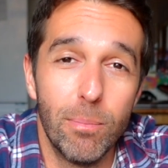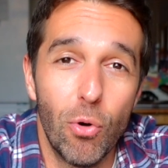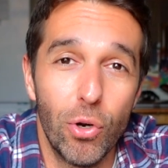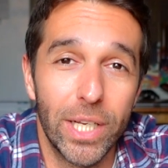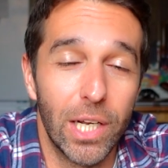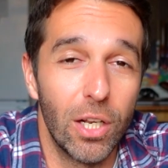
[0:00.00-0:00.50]

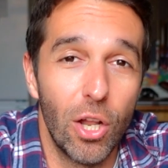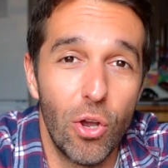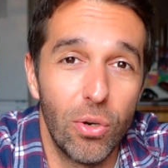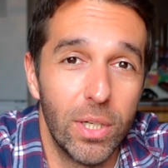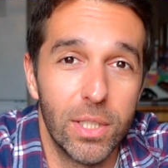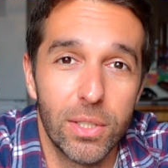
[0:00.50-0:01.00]
morning
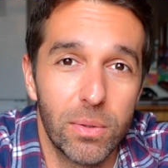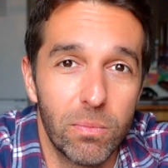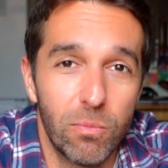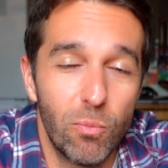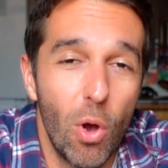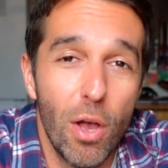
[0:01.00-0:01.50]
alone is
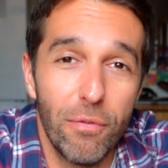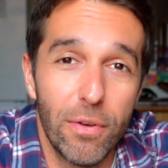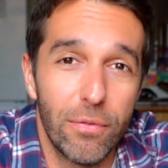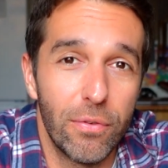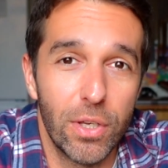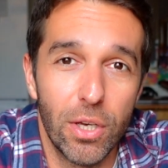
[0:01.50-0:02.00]
worth
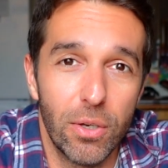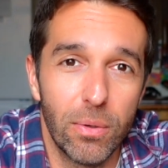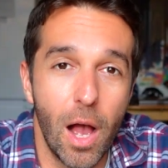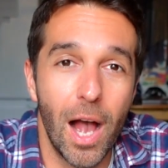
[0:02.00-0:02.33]
it for you.